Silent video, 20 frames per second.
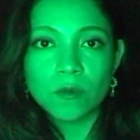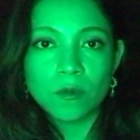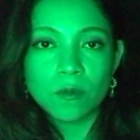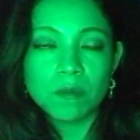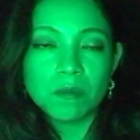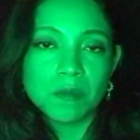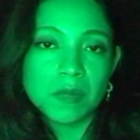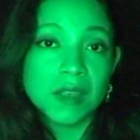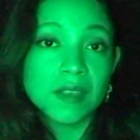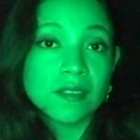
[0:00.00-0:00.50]

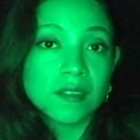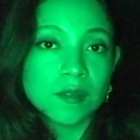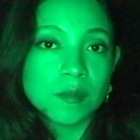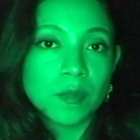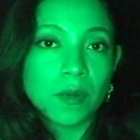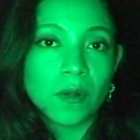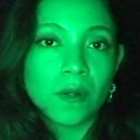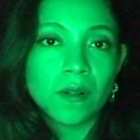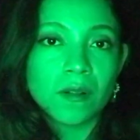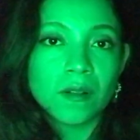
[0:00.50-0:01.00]

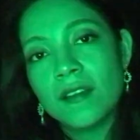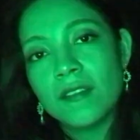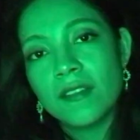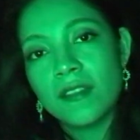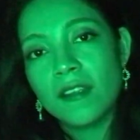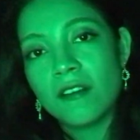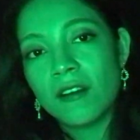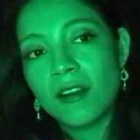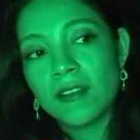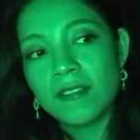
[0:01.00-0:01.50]
visible
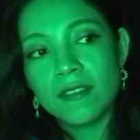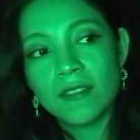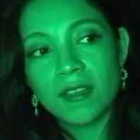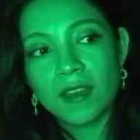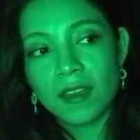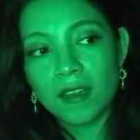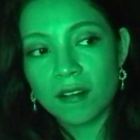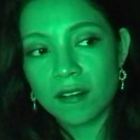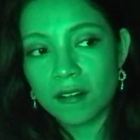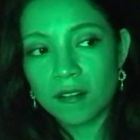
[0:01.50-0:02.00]
right
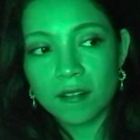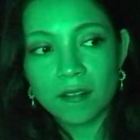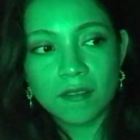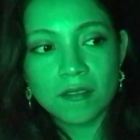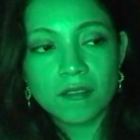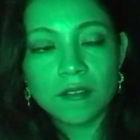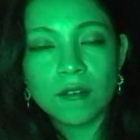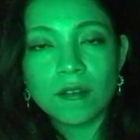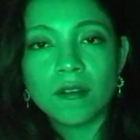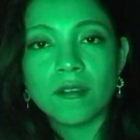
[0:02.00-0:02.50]
there
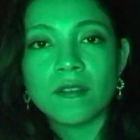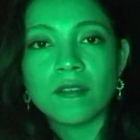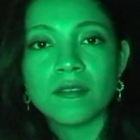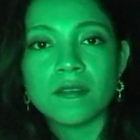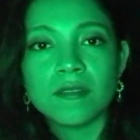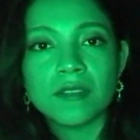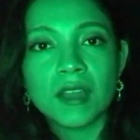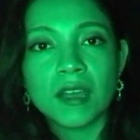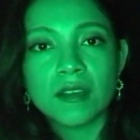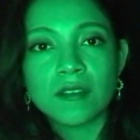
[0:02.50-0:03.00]

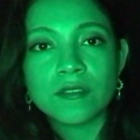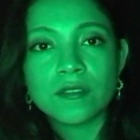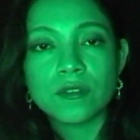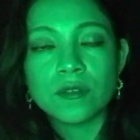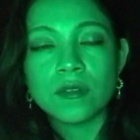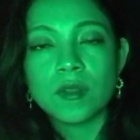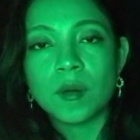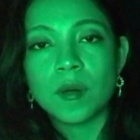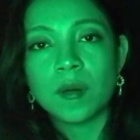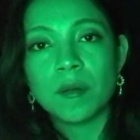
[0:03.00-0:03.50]
next to
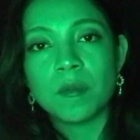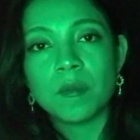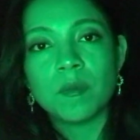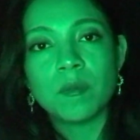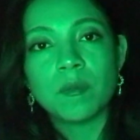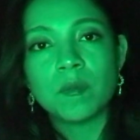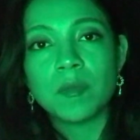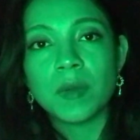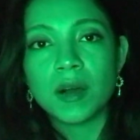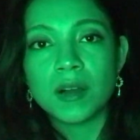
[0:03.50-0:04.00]
the
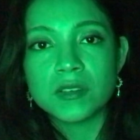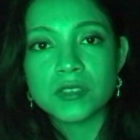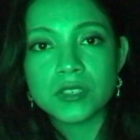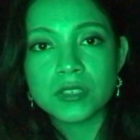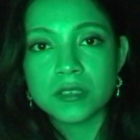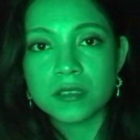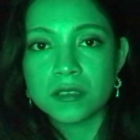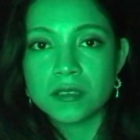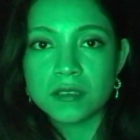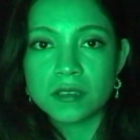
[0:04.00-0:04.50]

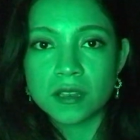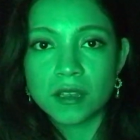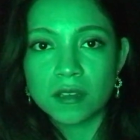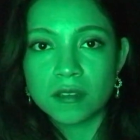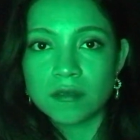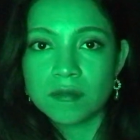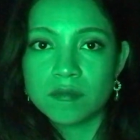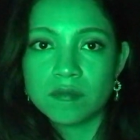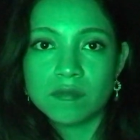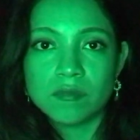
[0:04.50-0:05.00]
bushes
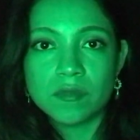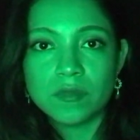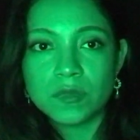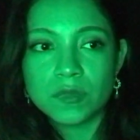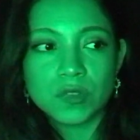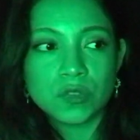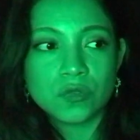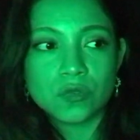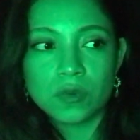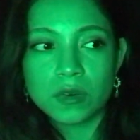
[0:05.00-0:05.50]
and
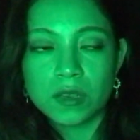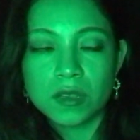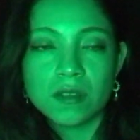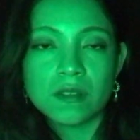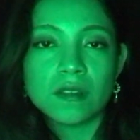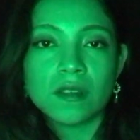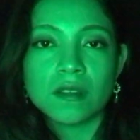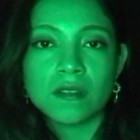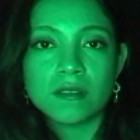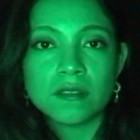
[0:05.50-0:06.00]

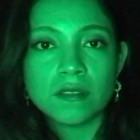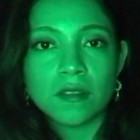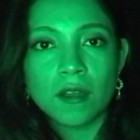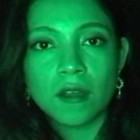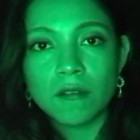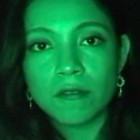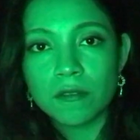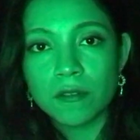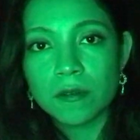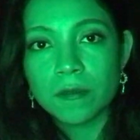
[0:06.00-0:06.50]
trees and
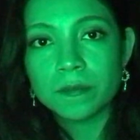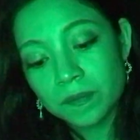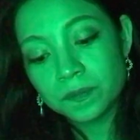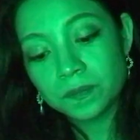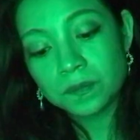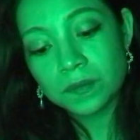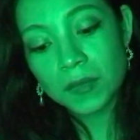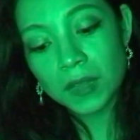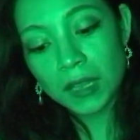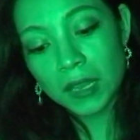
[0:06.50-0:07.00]
stuff.
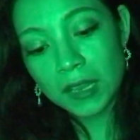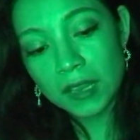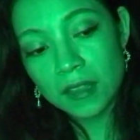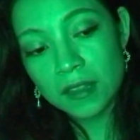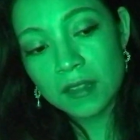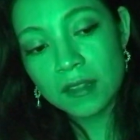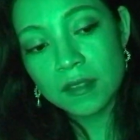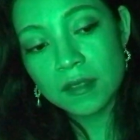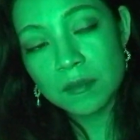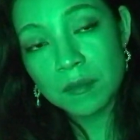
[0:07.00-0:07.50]

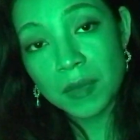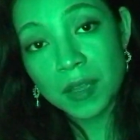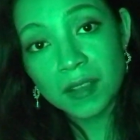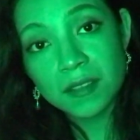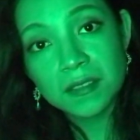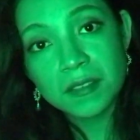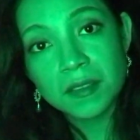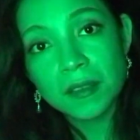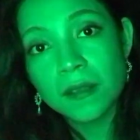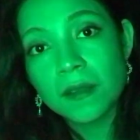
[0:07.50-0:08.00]
In
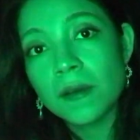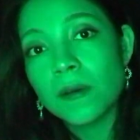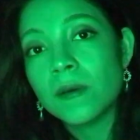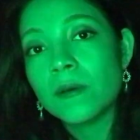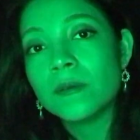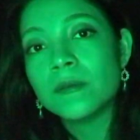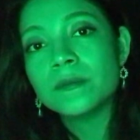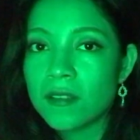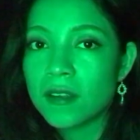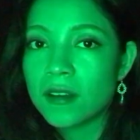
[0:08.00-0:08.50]
Mexico,
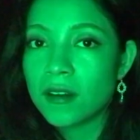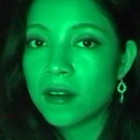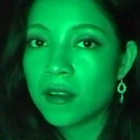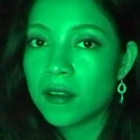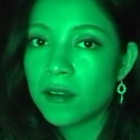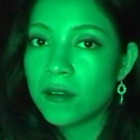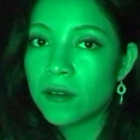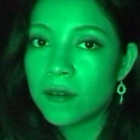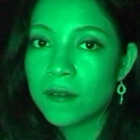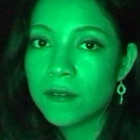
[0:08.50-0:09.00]
there are a
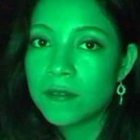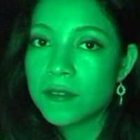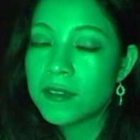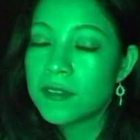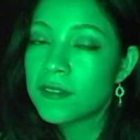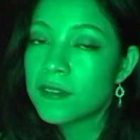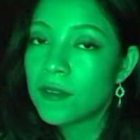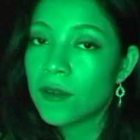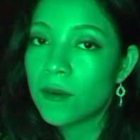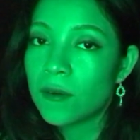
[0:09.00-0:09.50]
lot of
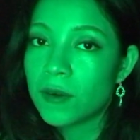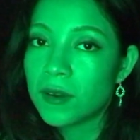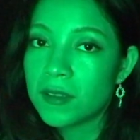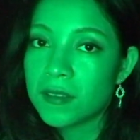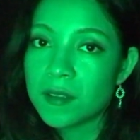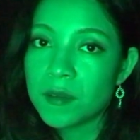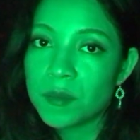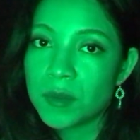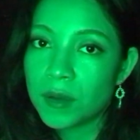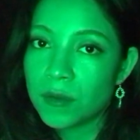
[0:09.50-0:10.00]
stories
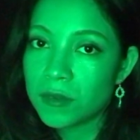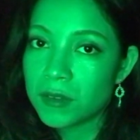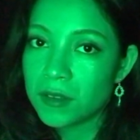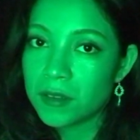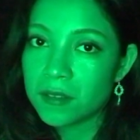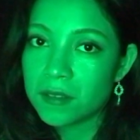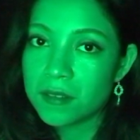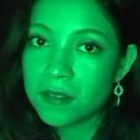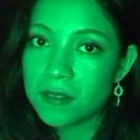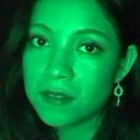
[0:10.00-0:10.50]
about
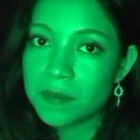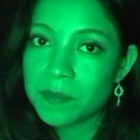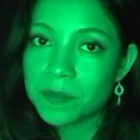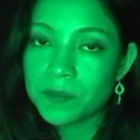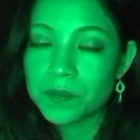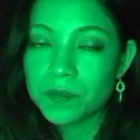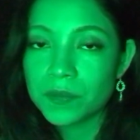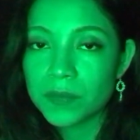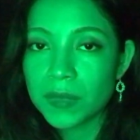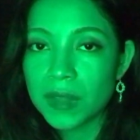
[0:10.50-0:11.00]
this,
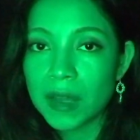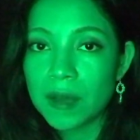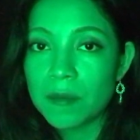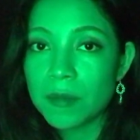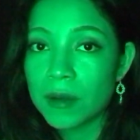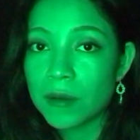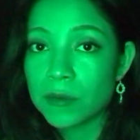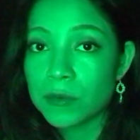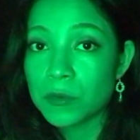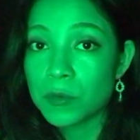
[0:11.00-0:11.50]

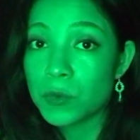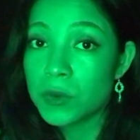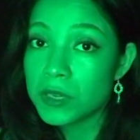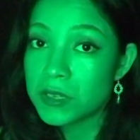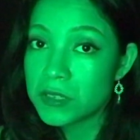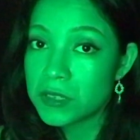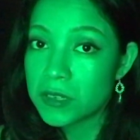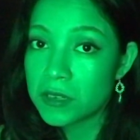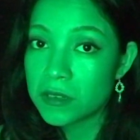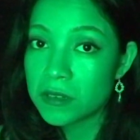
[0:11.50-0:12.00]
about
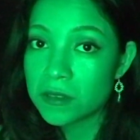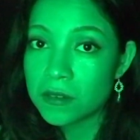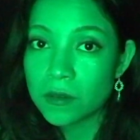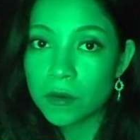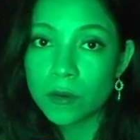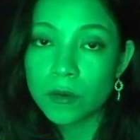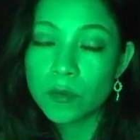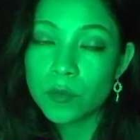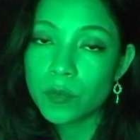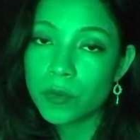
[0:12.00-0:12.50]
witches
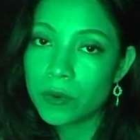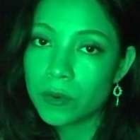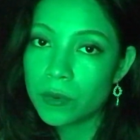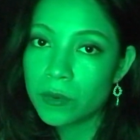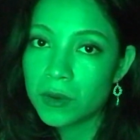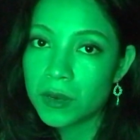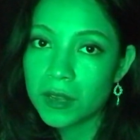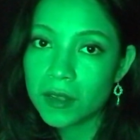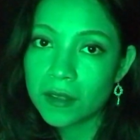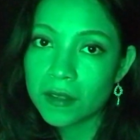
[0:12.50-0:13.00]
or
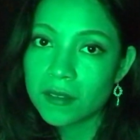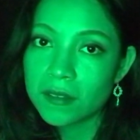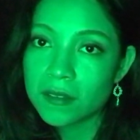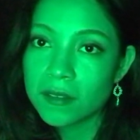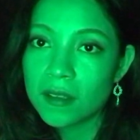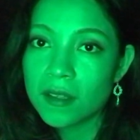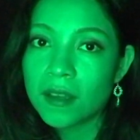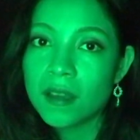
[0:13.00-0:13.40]
brujas